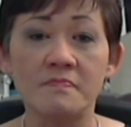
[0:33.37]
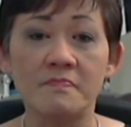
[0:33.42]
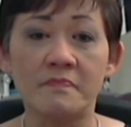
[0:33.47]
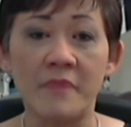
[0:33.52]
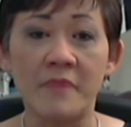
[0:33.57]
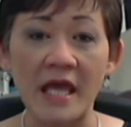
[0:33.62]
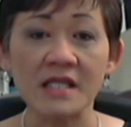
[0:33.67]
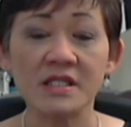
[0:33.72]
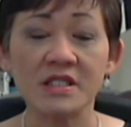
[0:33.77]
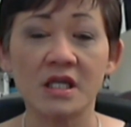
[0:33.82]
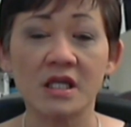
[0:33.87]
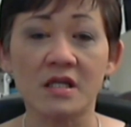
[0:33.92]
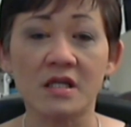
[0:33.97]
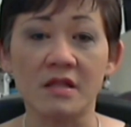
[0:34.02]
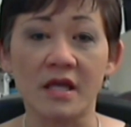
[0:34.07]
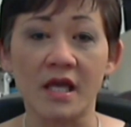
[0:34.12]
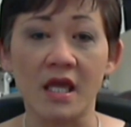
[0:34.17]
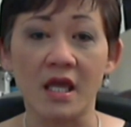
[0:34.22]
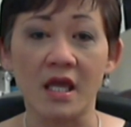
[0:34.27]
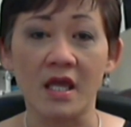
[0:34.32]

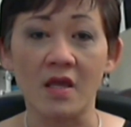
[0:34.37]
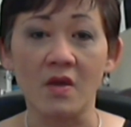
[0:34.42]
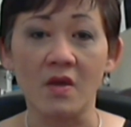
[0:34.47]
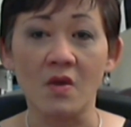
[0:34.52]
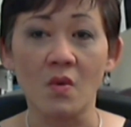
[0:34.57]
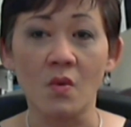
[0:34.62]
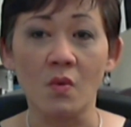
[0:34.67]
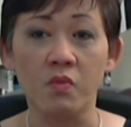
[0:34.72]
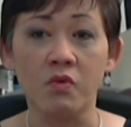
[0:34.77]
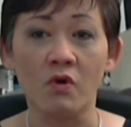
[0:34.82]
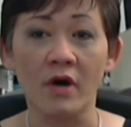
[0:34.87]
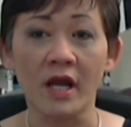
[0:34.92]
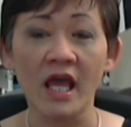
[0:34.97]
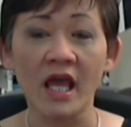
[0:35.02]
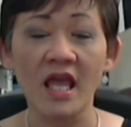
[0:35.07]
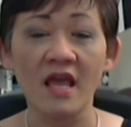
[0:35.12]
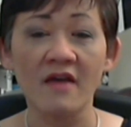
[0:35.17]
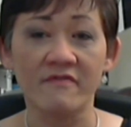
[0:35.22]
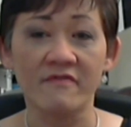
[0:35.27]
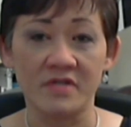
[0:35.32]
Basically, what I
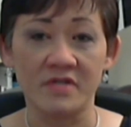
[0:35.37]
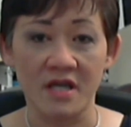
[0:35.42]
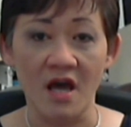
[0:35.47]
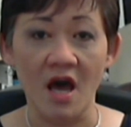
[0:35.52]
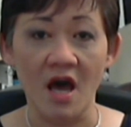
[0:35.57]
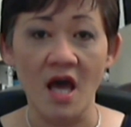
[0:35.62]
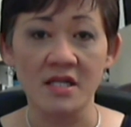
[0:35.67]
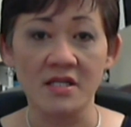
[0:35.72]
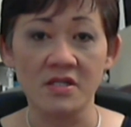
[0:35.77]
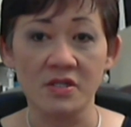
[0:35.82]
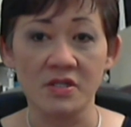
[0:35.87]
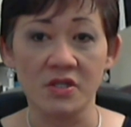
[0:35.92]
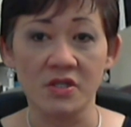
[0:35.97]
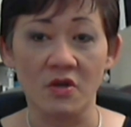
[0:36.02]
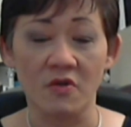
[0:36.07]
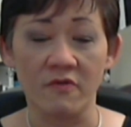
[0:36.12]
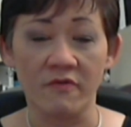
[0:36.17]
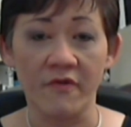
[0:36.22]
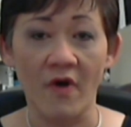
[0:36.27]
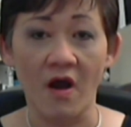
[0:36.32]
have done
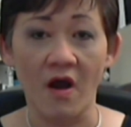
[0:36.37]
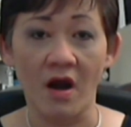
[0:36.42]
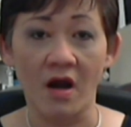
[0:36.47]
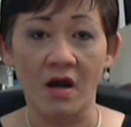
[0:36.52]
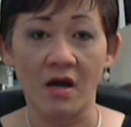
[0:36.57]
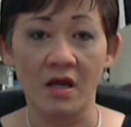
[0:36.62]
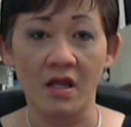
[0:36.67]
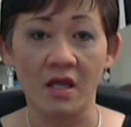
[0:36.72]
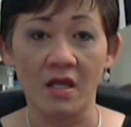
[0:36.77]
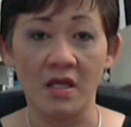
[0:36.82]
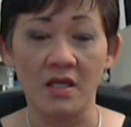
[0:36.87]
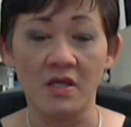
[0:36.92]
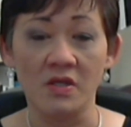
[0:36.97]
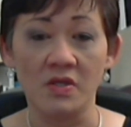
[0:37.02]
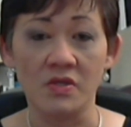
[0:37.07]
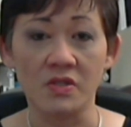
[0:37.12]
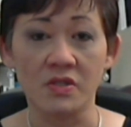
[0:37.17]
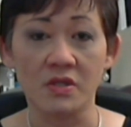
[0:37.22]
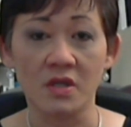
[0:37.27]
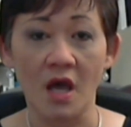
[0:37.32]
so far
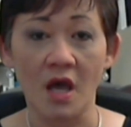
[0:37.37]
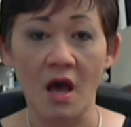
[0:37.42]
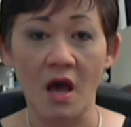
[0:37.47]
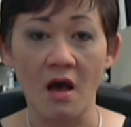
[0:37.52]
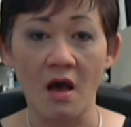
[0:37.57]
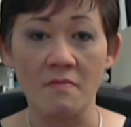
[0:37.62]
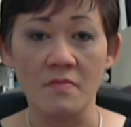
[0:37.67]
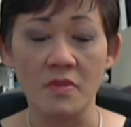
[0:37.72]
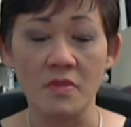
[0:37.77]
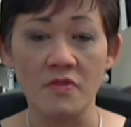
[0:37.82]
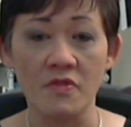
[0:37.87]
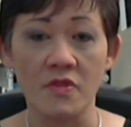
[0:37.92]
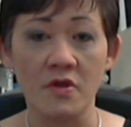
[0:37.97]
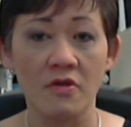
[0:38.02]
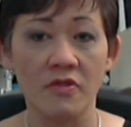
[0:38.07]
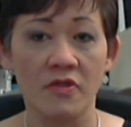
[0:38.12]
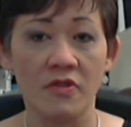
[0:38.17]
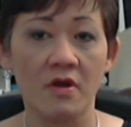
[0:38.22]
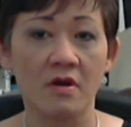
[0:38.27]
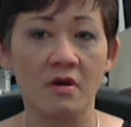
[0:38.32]
is
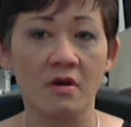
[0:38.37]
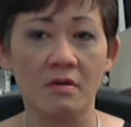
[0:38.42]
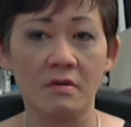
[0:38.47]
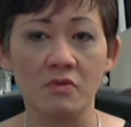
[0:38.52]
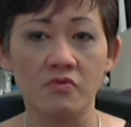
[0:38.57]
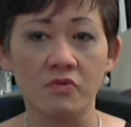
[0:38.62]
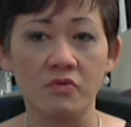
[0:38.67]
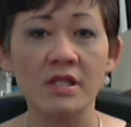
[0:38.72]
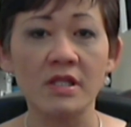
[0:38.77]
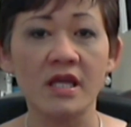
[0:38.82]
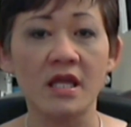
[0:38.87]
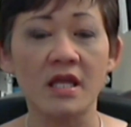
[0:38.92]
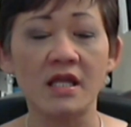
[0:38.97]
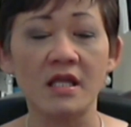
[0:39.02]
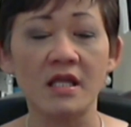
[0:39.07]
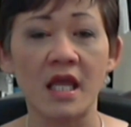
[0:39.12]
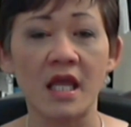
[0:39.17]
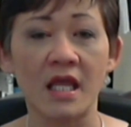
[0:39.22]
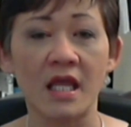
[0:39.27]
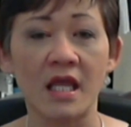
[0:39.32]

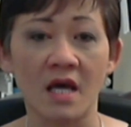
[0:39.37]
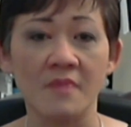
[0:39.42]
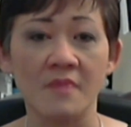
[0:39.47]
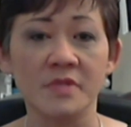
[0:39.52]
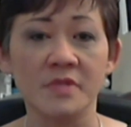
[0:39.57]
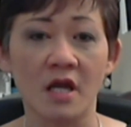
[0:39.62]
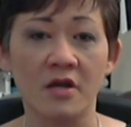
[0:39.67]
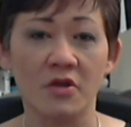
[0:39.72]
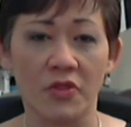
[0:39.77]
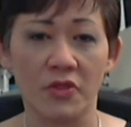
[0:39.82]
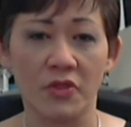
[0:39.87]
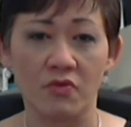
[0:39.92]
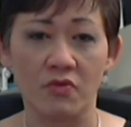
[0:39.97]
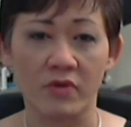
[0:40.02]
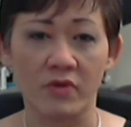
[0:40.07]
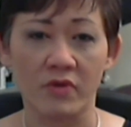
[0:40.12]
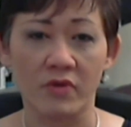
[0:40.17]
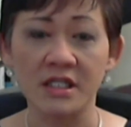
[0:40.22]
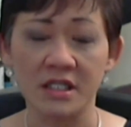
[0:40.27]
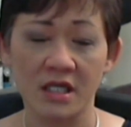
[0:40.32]
it comes down to
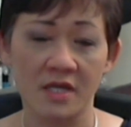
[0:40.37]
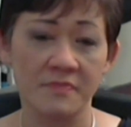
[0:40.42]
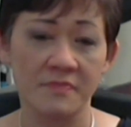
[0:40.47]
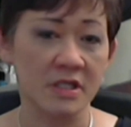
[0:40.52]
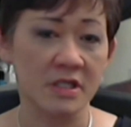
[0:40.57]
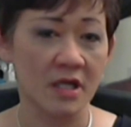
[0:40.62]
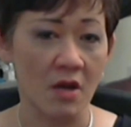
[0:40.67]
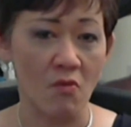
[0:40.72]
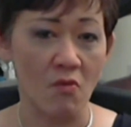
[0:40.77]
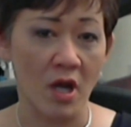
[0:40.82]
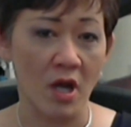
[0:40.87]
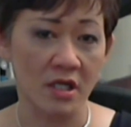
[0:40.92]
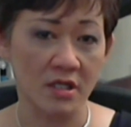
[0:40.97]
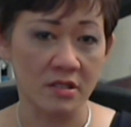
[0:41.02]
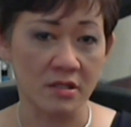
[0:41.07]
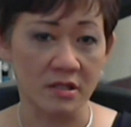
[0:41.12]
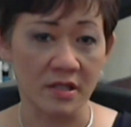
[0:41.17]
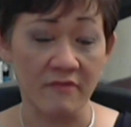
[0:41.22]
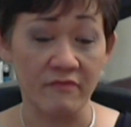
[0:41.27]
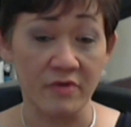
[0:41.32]
3 tips that I wanted
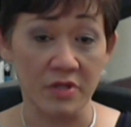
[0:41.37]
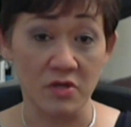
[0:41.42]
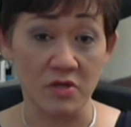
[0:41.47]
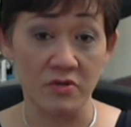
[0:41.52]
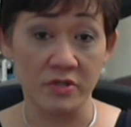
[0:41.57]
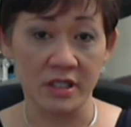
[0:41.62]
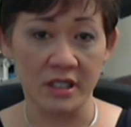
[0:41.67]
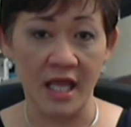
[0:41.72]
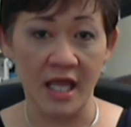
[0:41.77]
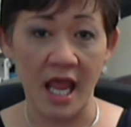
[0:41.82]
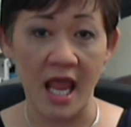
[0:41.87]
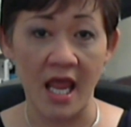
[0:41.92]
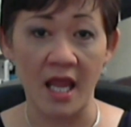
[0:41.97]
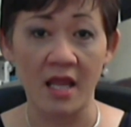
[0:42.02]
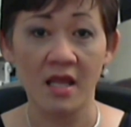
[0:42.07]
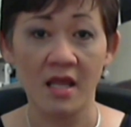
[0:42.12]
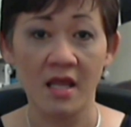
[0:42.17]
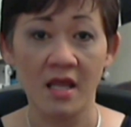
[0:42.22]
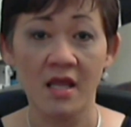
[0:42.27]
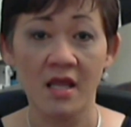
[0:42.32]
to leave with you today.
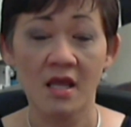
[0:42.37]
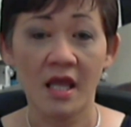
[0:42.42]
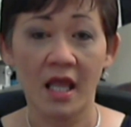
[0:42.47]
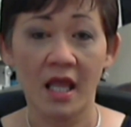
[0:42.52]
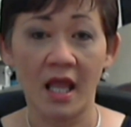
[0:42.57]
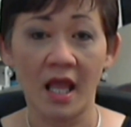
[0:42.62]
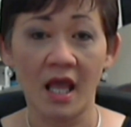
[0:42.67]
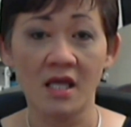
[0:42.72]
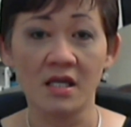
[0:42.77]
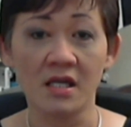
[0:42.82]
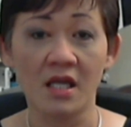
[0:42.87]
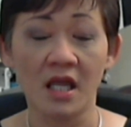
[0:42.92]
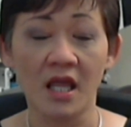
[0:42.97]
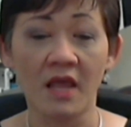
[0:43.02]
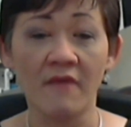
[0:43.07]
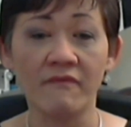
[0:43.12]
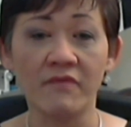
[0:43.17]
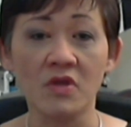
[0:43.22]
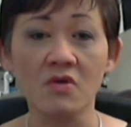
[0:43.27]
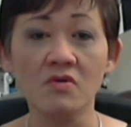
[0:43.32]
And
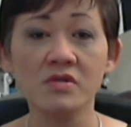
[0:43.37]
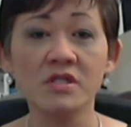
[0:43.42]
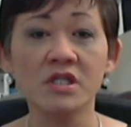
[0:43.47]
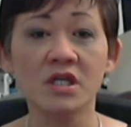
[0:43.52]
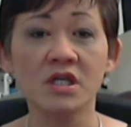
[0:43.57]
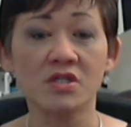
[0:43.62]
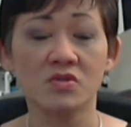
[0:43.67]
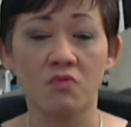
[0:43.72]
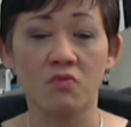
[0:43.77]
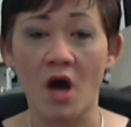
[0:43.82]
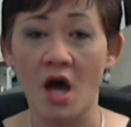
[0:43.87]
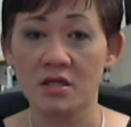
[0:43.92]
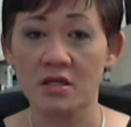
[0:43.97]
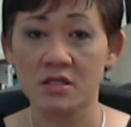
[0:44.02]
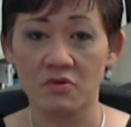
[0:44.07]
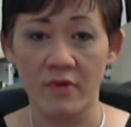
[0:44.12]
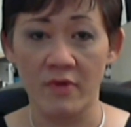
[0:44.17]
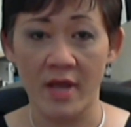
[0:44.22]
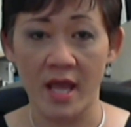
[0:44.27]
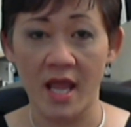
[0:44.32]
if you just walked
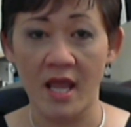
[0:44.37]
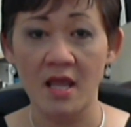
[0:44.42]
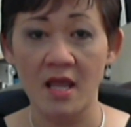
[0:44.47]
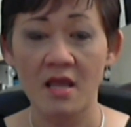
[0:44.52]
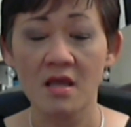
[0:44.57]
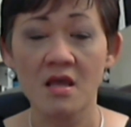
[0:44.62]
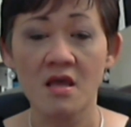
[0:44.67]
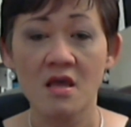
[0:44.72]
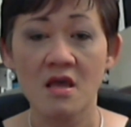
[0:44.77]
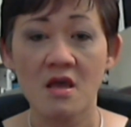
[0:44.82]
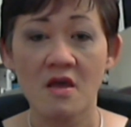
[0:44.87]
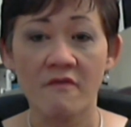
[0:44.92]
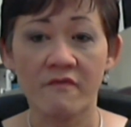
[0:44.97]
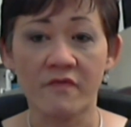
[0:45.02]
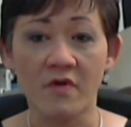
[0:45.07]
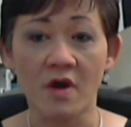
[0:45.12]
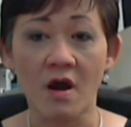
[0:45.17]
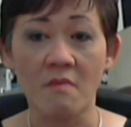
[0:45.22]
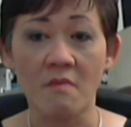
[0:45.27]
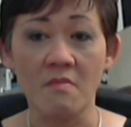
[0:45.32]
away
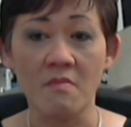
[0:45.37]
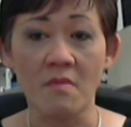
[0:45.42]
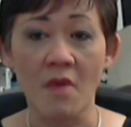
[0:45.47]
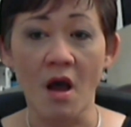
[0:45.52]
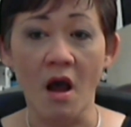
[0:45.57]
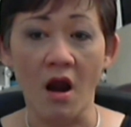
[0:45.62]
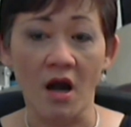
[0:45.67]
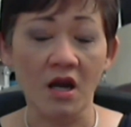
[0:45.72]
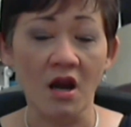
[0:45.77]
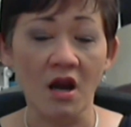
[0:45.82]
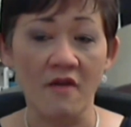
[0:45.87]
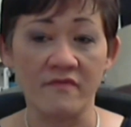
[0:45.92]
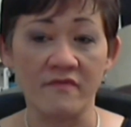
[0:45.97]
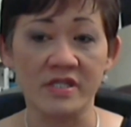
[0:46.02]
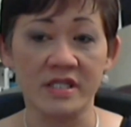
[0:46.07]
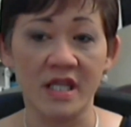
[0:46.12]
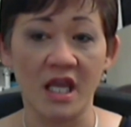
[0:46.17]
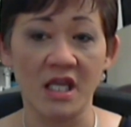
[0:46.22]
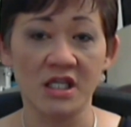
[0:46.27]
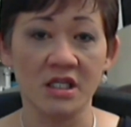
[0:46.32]
from our
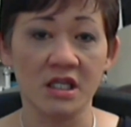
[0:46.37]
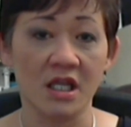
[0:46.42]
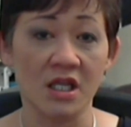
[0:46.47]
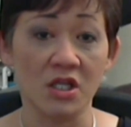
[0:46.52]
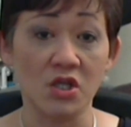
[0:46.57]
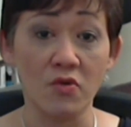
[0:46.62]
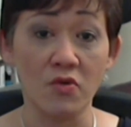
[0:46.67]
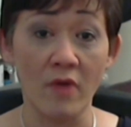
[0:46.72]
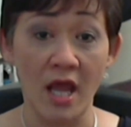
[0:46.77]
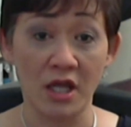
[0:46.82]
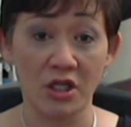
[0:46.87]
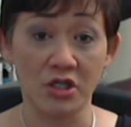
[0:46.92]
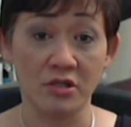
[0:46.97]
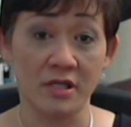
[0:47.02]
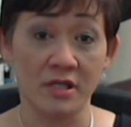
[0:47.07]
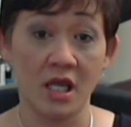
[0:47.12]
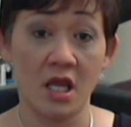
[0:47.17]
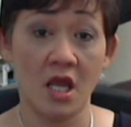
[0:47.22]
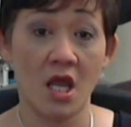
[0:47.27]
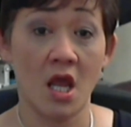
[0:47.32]
conversation and you
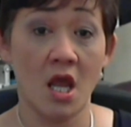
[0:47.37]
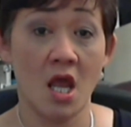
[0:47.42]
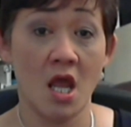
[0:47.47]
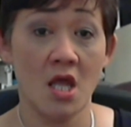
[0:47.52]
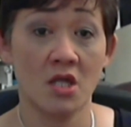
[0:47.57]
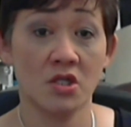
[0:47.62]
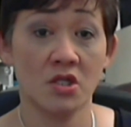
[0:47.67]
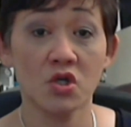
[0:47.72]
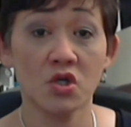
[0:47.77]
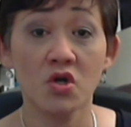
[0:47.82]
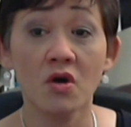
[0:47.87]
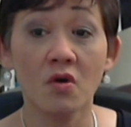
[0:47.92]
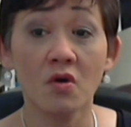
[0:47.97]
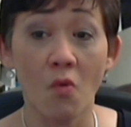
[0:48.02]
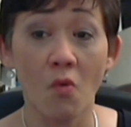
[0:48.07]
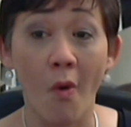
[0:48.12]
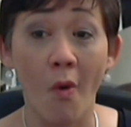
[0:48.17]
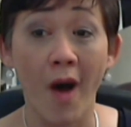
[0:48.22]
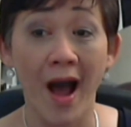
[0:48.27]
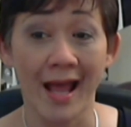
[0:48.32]
actually took
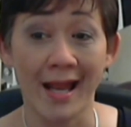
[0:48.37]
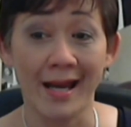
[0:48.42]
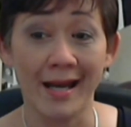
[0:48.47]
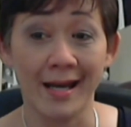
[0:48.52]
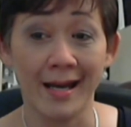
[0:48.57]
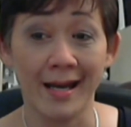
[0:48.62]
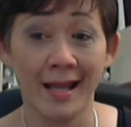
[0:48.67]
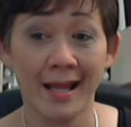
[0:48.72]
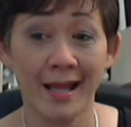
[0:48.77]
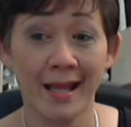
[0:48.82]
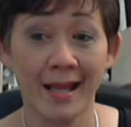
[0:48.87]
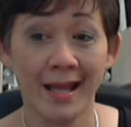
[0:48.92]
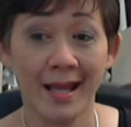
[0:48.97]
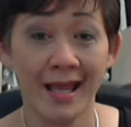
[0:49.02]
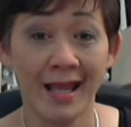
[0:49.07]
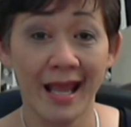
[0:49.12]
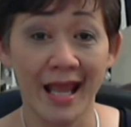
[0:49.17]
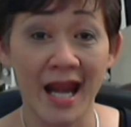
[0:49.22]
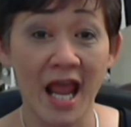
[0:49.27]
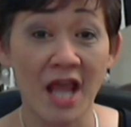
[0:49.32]
one
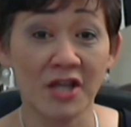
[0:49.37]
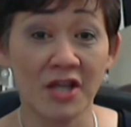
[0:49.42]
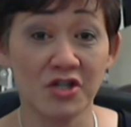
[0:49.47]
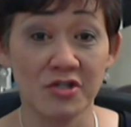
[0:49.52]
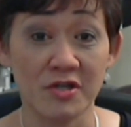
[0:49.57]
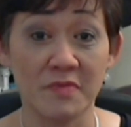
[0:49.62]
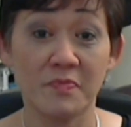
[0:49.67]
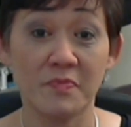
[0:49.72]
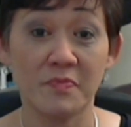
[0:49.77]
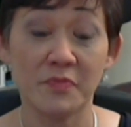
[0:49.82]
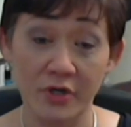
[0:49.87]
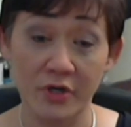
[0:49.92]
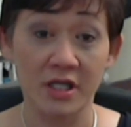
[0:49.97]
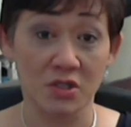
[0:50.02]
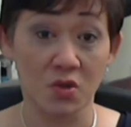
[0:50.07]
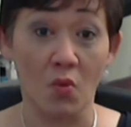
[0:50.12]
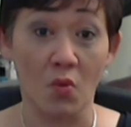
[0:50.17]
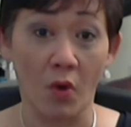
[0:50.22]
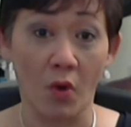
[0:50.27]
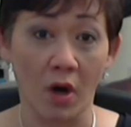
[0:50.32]
and actually put it
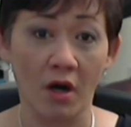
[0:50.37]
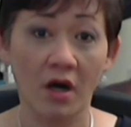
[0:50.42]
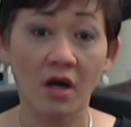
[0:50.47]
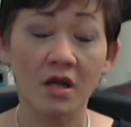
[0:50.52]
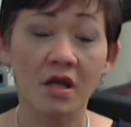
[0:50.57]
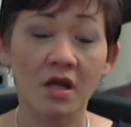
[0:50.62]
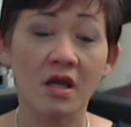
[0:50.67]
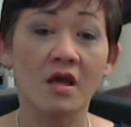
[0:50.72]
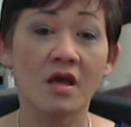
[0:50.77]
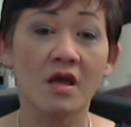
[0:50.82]
to work,